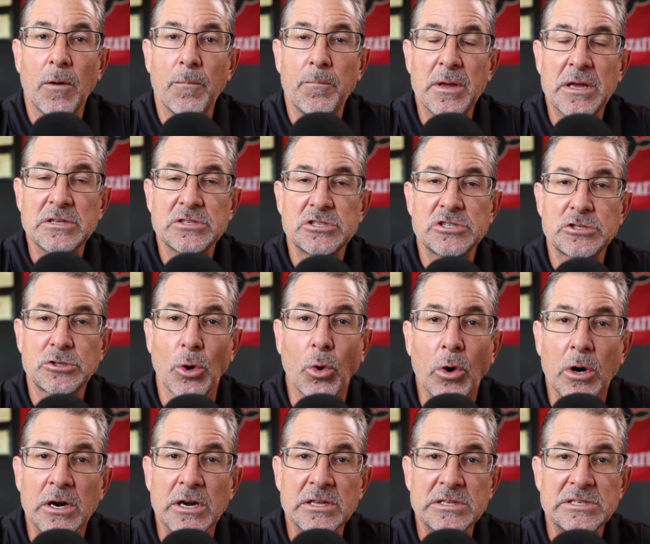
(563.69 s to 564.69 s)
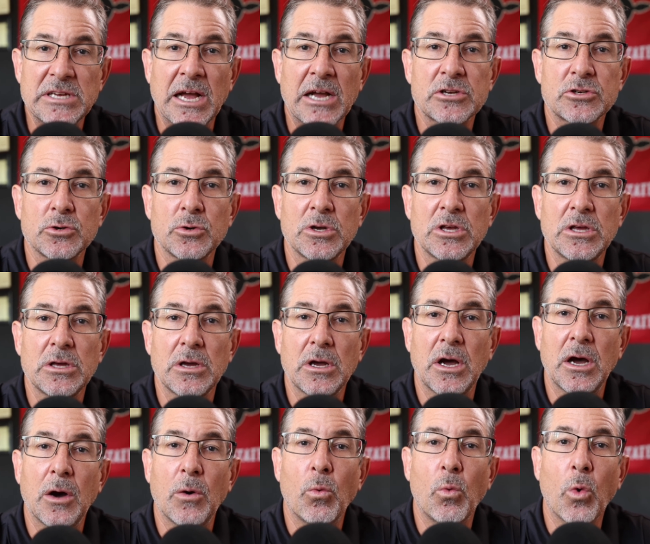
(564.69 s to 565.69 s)
being stored. It's actually
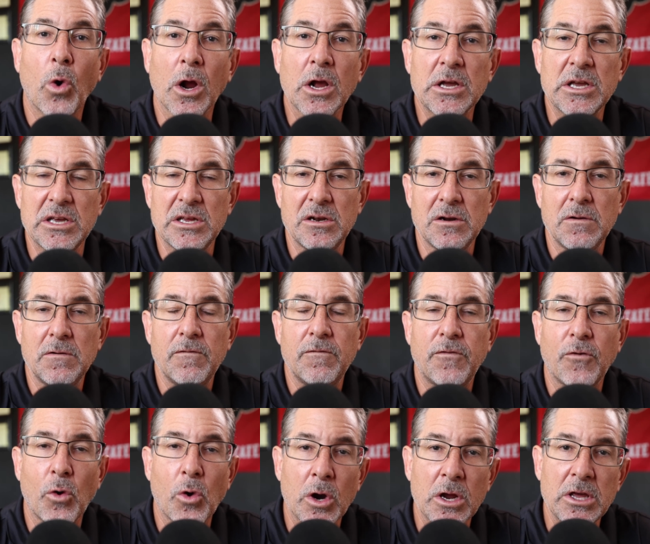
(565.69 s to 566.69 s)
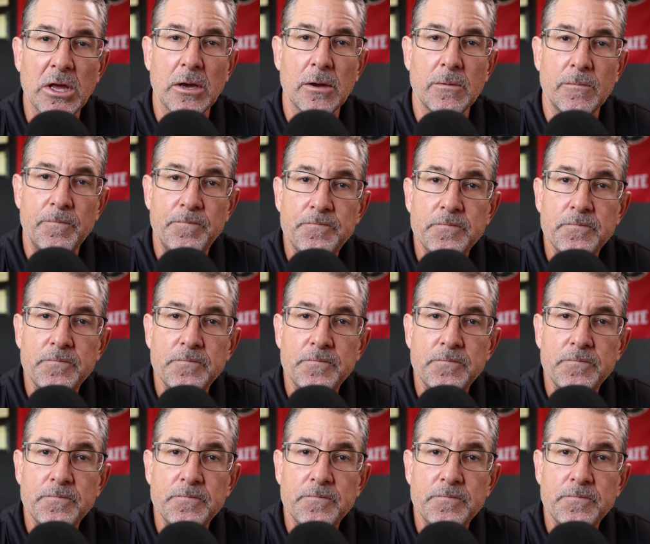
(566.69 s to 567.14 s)
working for you.